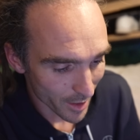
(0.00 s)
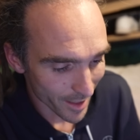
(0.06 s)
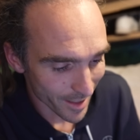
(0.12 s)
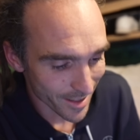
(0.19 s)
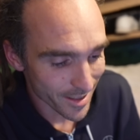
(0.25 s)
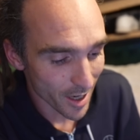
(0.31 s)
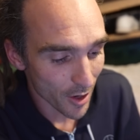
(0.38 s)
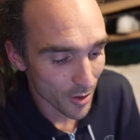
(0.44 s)

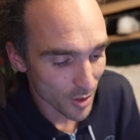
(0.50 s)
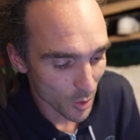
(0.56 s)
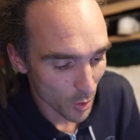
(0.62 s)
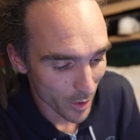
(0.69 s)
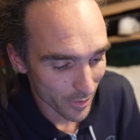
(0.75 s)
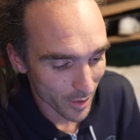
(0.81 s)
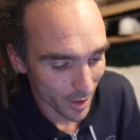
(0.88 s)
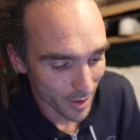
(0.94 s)
In total,
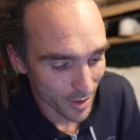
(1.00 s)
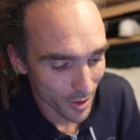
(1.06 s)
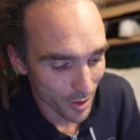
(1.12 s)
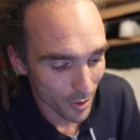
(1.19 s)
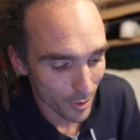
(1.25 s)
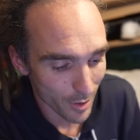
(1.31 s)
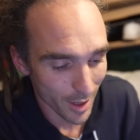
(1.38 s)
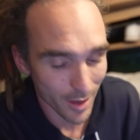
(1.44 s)
we've done
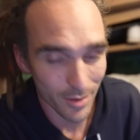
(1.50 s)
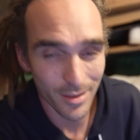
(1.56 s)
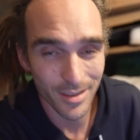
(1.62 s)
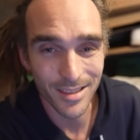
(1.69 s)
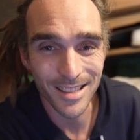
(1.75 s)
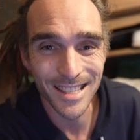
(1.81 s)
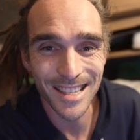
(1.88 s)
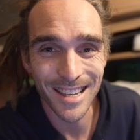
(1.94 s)

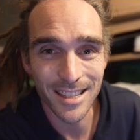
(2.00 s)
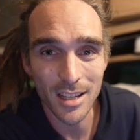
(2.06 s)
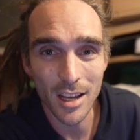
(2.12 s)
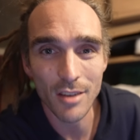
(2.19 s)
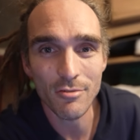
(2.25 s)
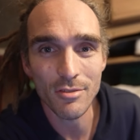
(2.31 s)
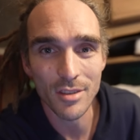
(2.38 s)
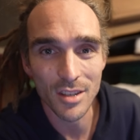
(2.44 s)

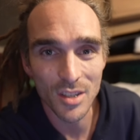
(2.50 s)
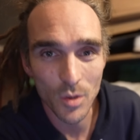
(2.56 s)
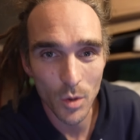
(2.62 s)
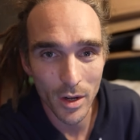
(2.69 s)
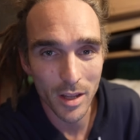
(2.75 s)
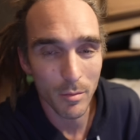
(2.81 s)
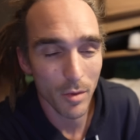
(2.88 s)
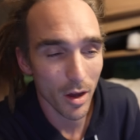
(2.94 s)

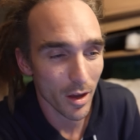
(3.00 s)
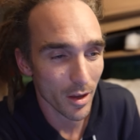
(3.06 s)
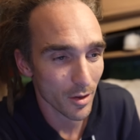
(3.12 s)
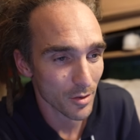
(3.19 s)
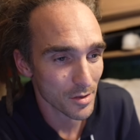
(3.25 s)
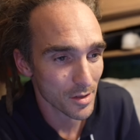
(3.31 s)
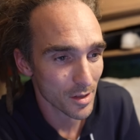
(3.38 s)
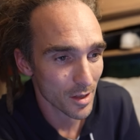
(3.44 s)
2,620
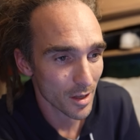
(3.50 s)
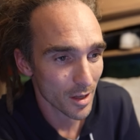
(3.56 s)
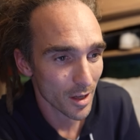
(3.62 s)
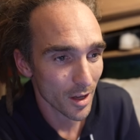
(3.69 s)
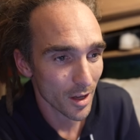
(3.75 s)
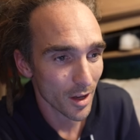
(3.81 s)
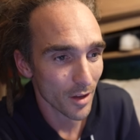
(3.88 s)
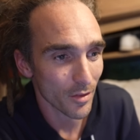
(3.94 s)
miles
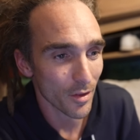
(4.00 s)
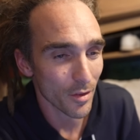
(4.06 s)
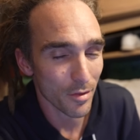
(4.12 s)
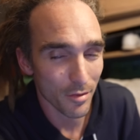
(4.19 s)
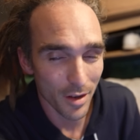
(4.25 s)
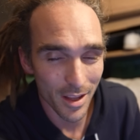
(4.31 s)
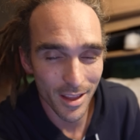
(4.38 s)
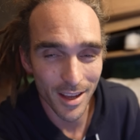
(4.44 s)
of the
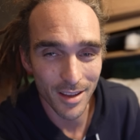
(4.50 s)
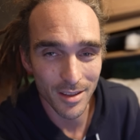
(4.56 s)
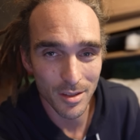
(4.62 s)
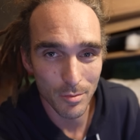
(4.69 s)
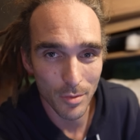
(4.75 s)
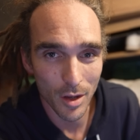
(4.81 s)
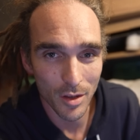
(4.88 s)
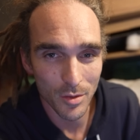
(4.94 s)

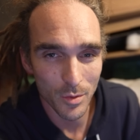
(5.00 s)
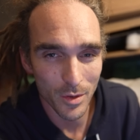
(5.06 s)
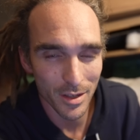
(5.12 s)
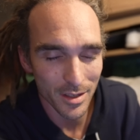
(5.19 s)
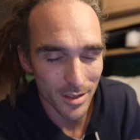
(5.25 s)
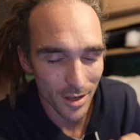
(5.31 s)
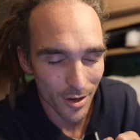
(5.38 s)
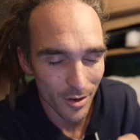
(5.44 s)
3,000 miles. We're
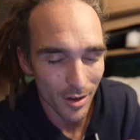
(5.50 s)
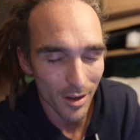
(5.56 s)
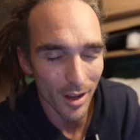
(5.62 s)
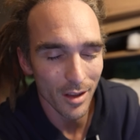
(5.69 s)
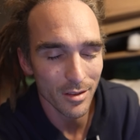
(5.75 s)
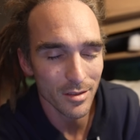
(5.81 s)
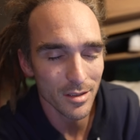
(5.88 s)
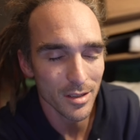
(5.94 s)
so
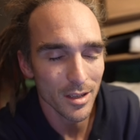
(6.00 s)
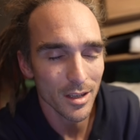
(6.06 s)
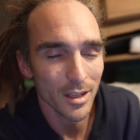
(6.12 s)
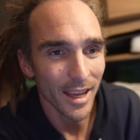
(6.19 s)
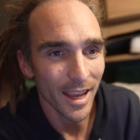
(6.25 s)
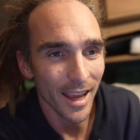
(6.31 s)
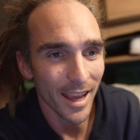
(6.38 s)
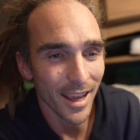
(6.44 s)
close
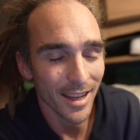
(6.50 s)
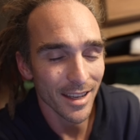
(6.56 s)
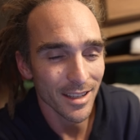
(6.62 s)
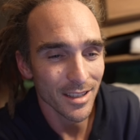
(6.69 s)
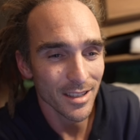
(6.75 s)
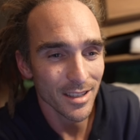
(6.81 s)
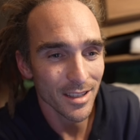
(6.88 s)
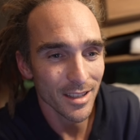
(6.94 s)

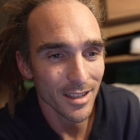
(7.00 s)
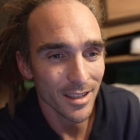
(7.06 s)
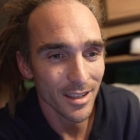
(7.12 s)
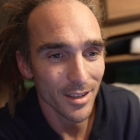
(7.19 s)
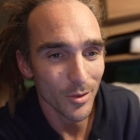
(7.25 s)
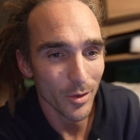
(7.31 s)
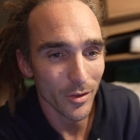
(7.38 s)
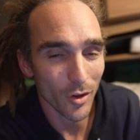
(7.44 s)
and
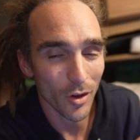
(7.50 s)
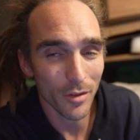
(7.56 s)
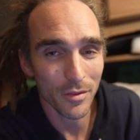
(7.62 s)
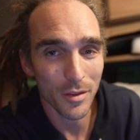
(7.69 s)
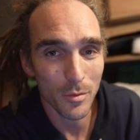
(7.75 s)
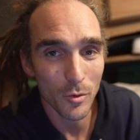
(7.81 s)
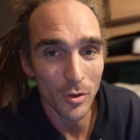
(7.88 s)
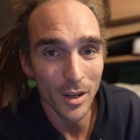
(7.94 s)
we've got a
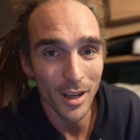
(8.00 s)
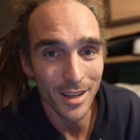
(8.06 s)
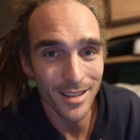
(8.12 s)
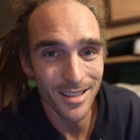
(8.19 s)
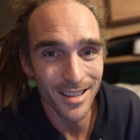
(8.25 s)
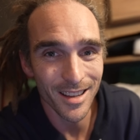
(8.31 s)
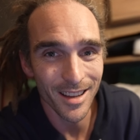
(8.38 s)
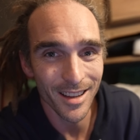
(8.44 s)
few more days
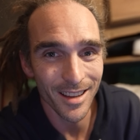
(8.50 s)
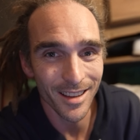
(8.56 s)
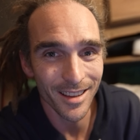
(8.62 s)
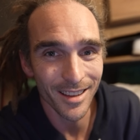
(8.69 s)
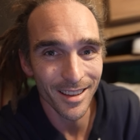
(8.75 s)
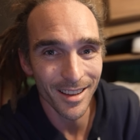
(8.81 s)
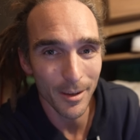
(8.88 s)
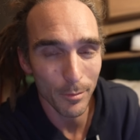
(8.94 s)
to
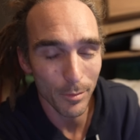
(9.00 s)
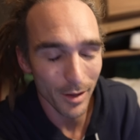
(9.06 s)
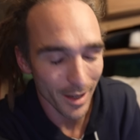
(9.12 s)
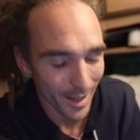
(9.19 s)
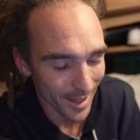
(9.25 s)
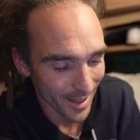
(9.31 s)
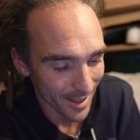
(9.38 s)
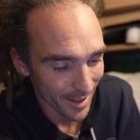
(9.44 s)

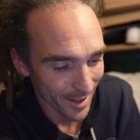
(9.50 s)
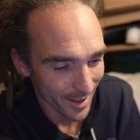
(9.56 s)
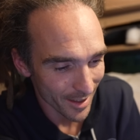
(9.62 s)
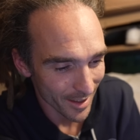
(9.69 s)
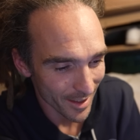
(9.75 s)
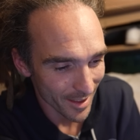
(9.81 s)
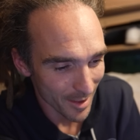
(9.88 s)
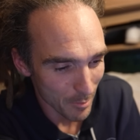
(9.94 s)
complete
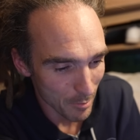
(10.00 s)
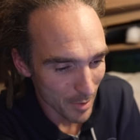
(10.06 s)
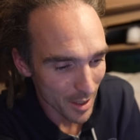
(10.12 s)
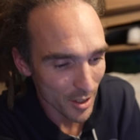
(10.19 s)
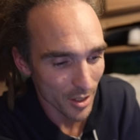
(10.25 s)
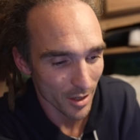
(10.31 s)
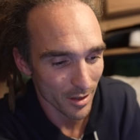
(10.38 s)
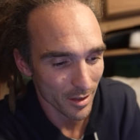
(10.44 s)
the
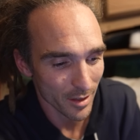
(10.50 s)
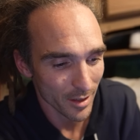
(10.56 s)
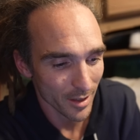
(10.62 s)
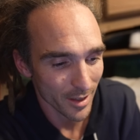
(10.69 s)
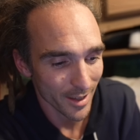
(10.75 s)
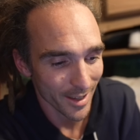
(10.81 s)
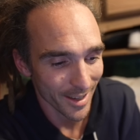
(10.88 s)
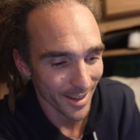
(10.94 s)
mission
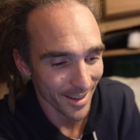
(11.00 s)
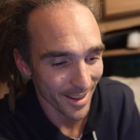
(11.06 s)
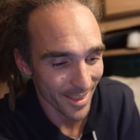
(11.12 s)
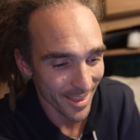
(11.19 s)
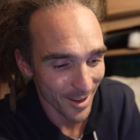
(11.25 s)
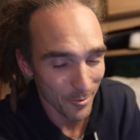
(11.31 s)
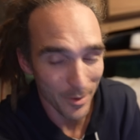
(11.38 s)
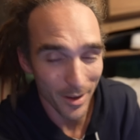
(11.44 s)
and I
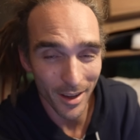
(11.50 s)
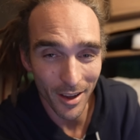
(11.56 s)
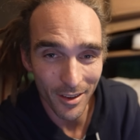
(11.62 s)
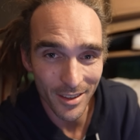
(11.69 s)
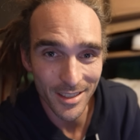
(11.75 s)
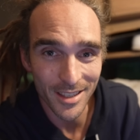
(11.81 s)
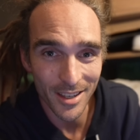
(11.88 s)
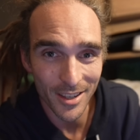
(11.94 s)
think we're
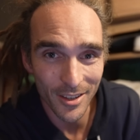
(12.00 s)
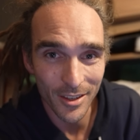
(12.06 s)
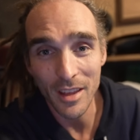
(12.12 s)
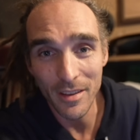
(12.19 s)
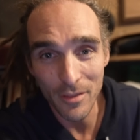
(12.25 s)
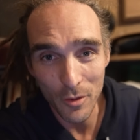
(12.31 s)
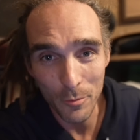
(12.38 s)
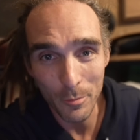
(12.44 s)
going to.
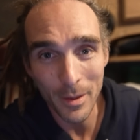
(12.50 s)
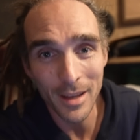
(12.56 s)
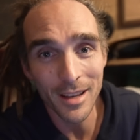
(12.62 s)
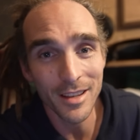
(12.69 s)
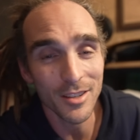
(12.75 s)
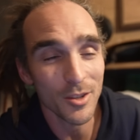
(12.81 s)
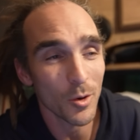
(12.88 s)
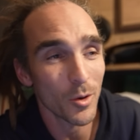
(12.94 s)
If you've been
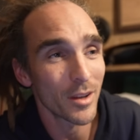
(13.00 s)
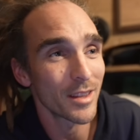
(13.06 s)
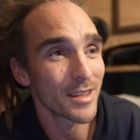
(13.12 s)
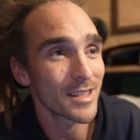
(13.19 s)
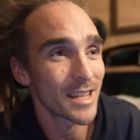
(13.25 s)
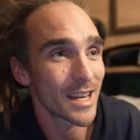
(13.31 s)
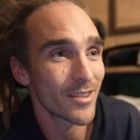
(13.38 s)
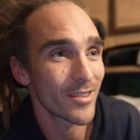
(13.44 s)
enjoying the
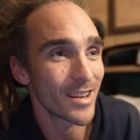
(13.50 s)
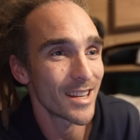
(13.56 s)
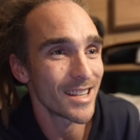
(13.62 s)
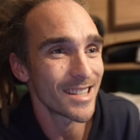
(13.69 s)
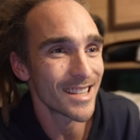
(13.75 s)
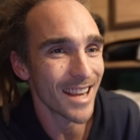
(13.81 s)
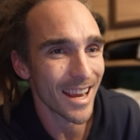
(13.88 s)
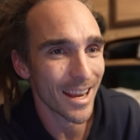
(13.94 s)

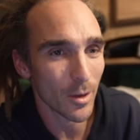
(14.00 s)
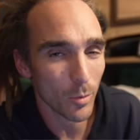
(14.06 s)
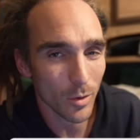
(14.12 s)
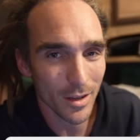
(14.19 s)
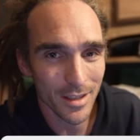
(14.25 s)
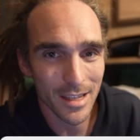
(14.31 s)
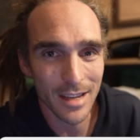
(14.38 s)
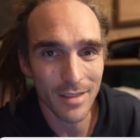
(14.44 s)
series and
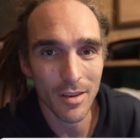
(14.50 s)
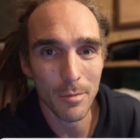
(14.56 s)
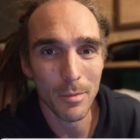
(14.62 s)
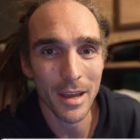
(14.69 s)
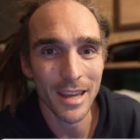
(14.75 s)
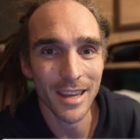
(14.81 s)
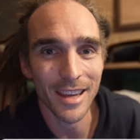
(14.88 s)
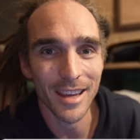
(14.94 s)
want to see if I
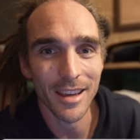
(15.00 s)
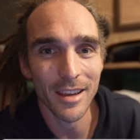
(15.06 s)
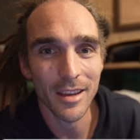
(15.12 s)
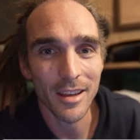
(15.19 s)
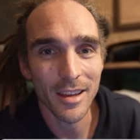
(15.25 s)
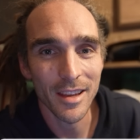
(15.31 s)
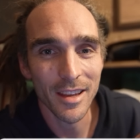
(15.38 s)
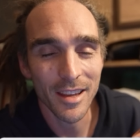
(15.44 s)
make it,
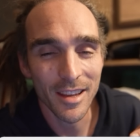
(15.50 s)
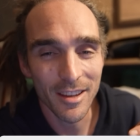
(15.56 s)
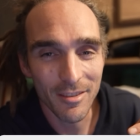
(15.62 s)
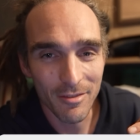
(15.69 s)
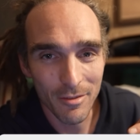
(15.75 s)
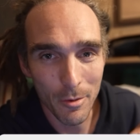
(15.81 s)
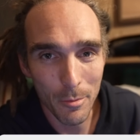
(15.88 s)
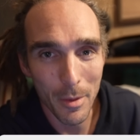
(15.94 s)

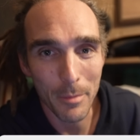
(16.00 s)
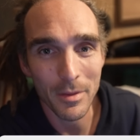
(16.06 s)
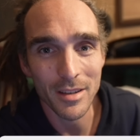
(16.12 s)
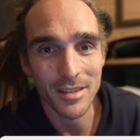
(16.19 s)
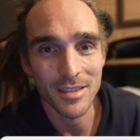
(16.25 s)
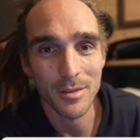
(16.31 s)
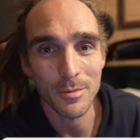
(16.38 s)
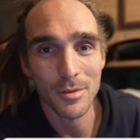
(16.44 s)
remember
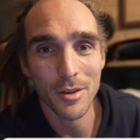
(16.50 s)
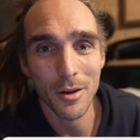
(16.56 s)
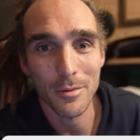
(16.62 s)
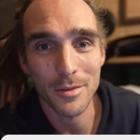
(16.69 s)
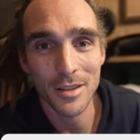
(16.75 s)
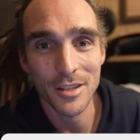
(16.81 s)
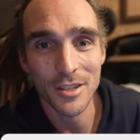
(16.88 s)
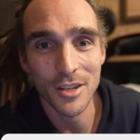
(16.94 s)
to subscribe
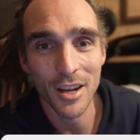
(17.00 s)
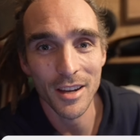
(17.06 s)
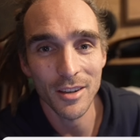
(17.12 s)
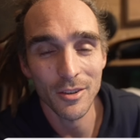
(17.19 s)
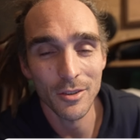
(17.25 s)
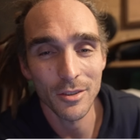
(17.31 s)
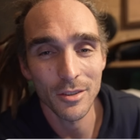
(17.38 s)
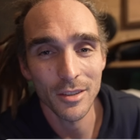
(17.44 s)
to the
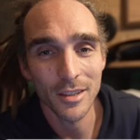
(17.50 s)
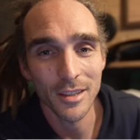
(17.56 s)
channel